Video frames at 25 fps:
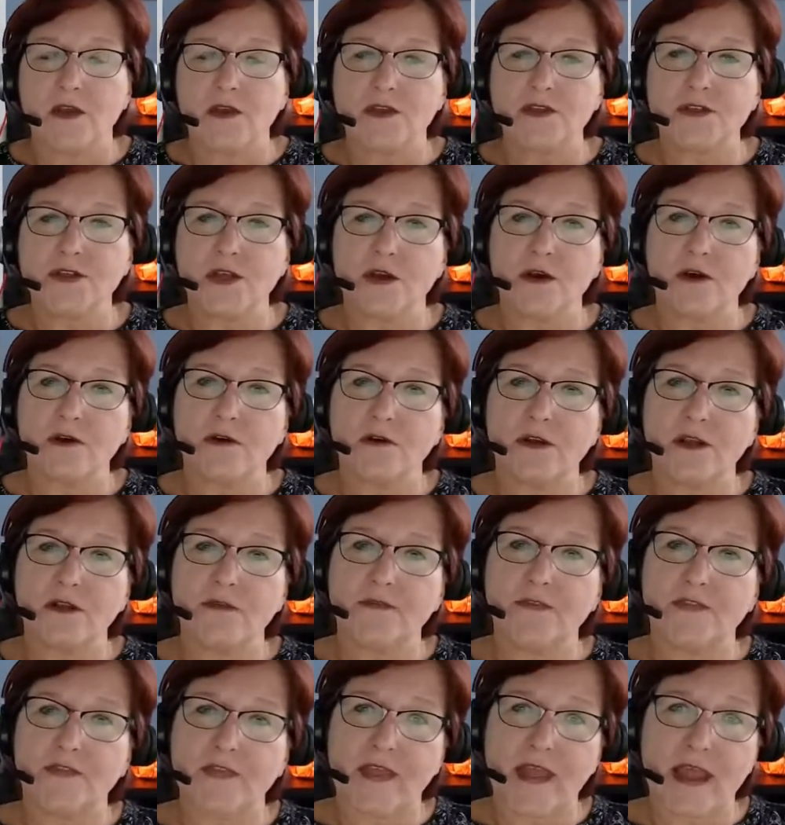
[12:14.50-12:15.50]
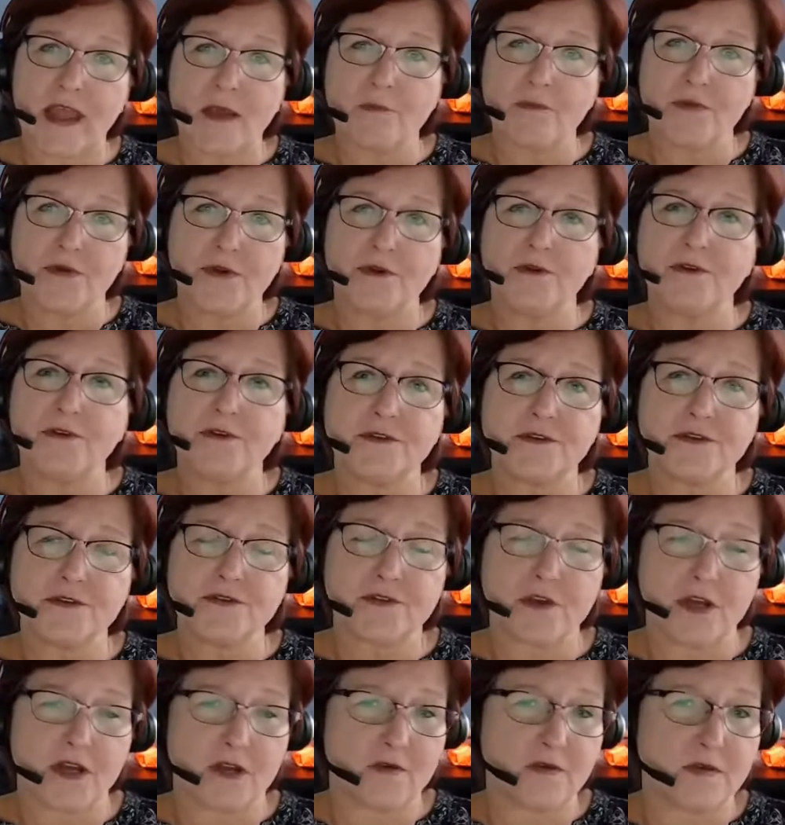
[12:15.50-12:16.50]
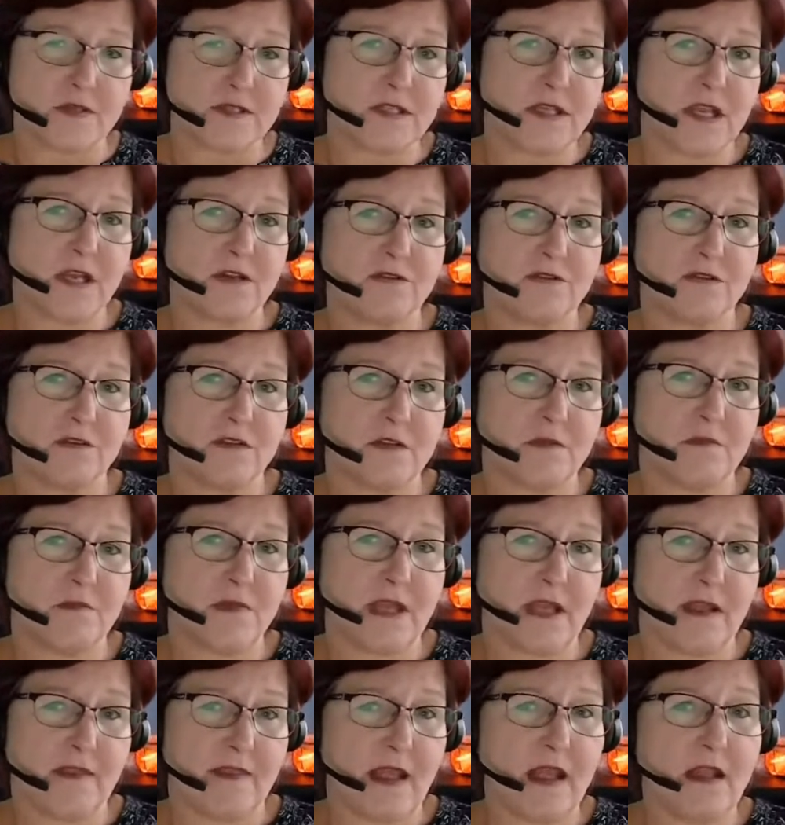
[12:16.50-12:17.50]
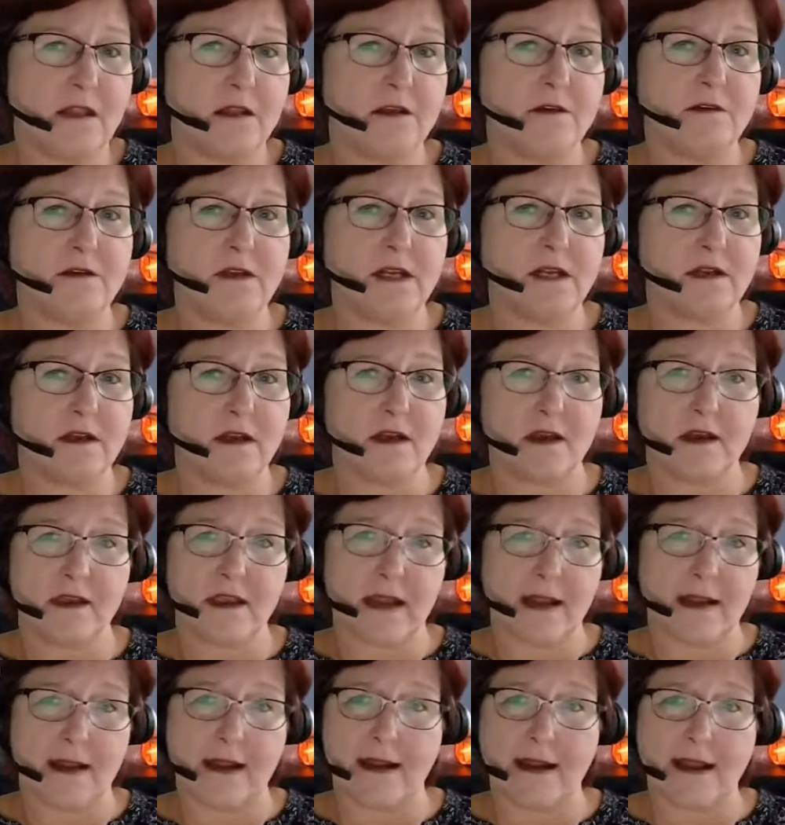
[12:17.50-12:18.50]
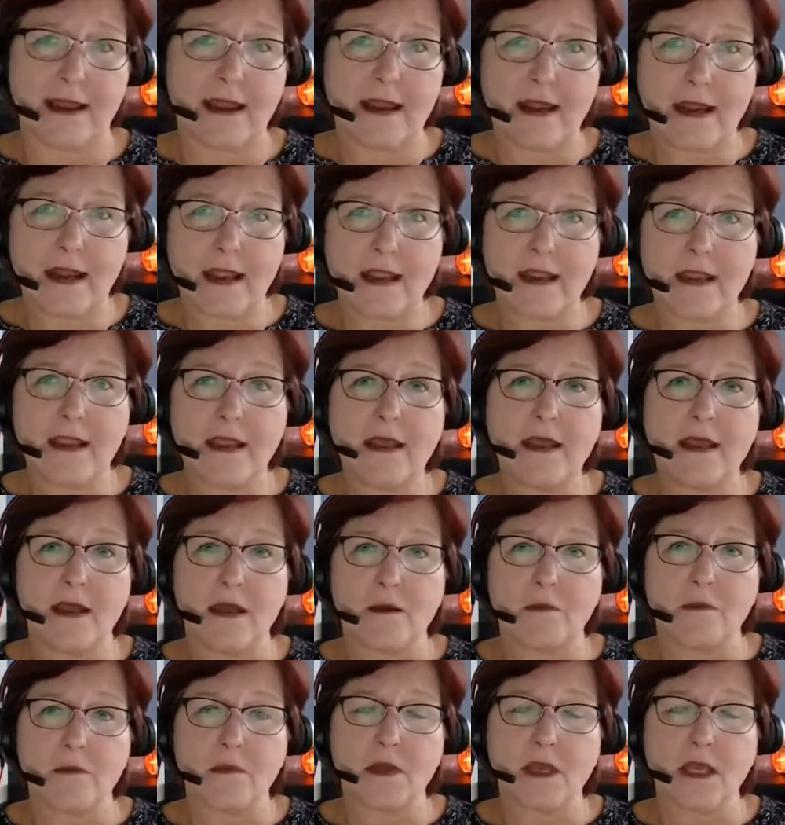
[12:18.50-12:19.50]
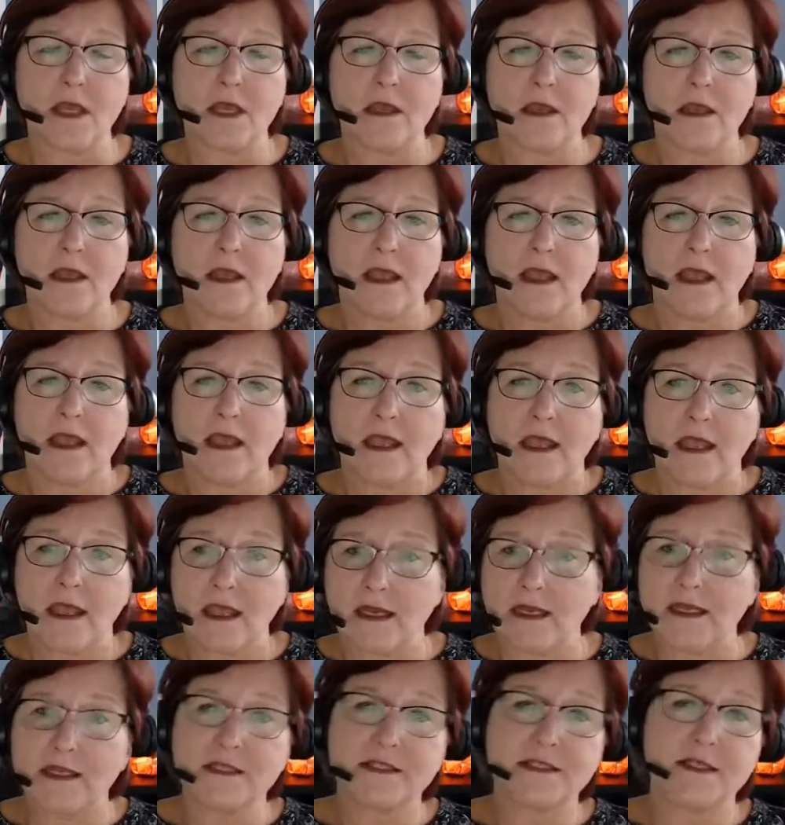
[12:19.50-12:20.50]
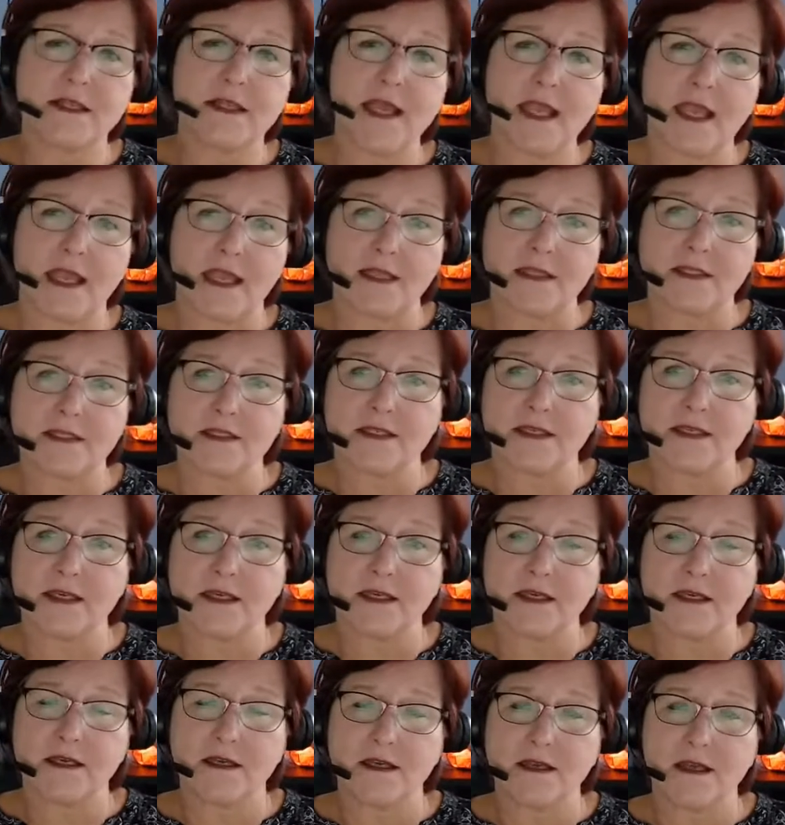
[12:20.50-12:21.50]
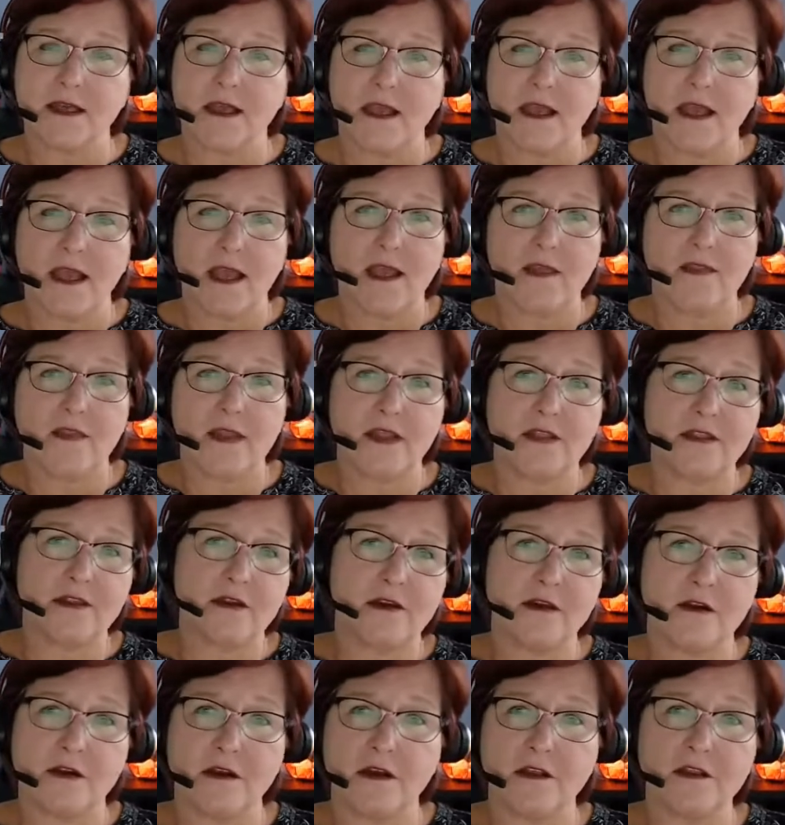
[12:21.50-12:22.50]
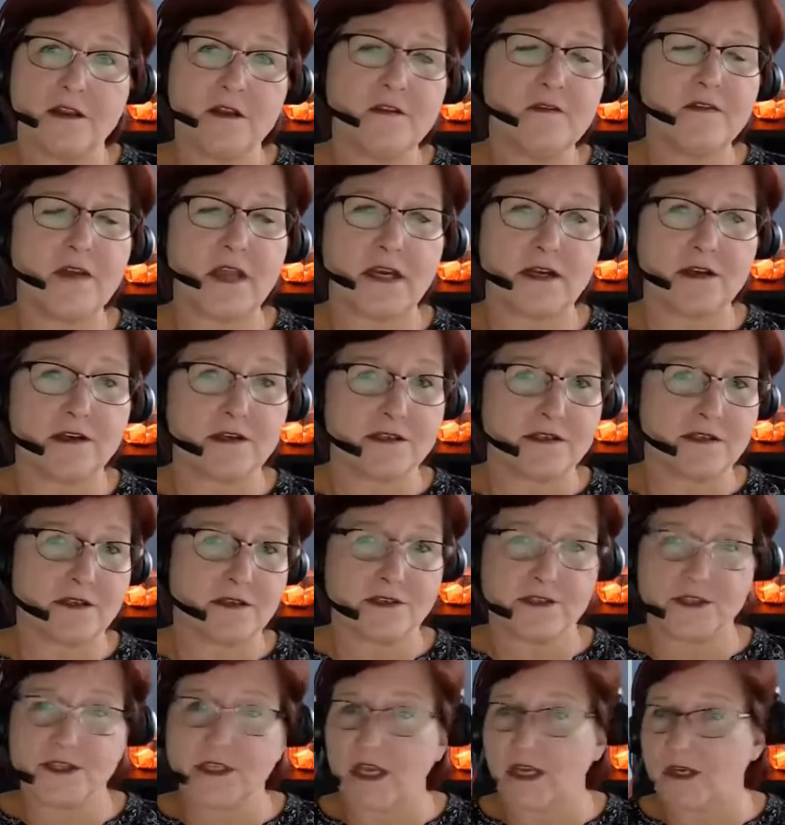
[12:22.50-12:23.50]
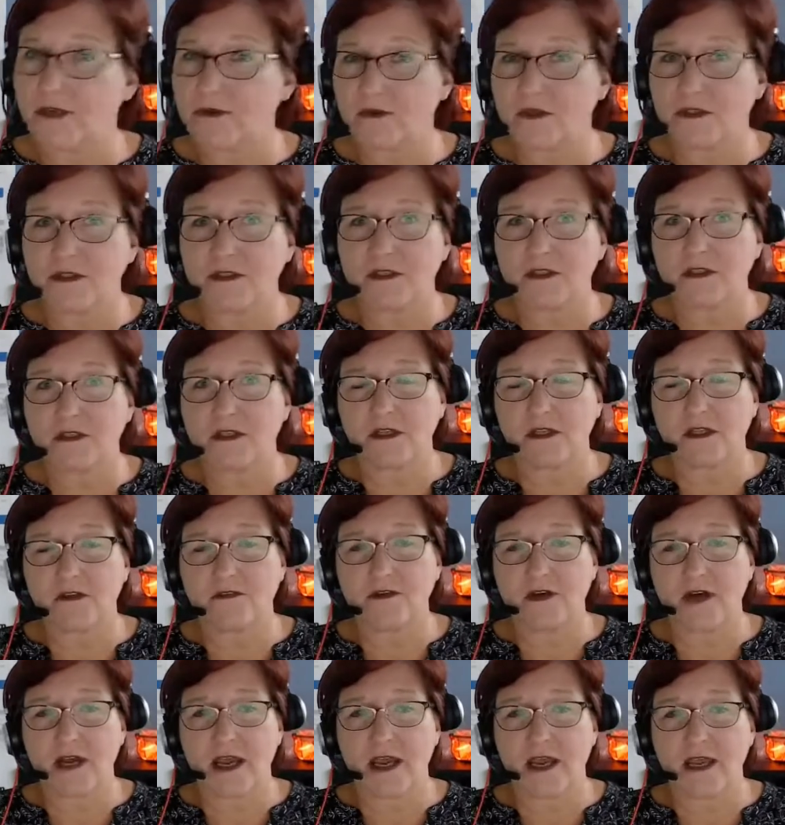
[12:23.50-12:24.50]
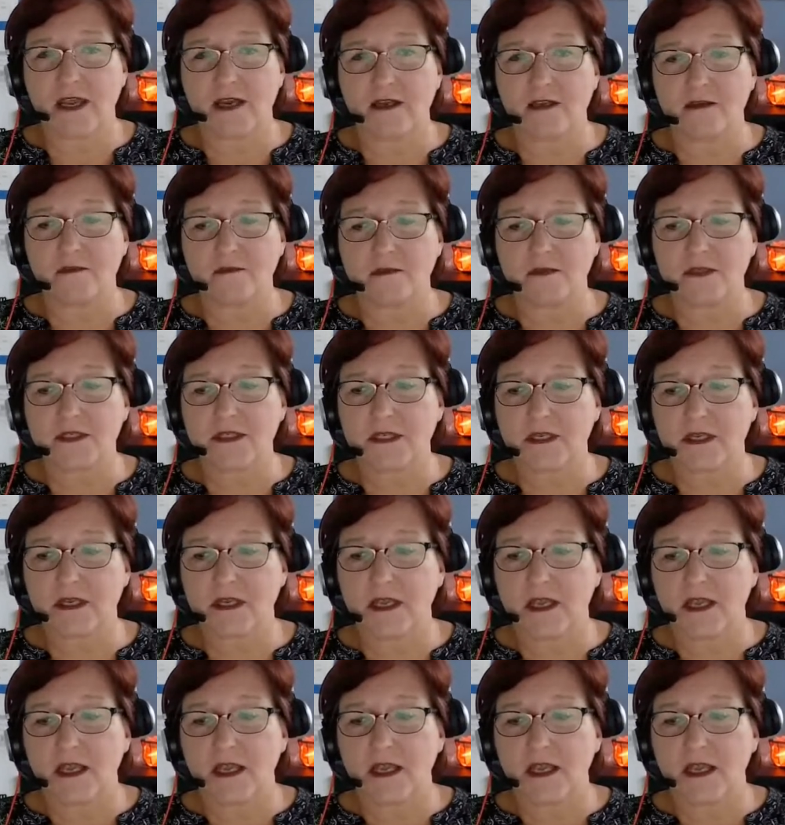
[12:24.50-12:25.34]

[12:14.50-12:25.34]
So if that produce truck was scheduled to be on that loading dock at 9 a.m. and he's late, and then there are other vendors that are scheduled to deliver items,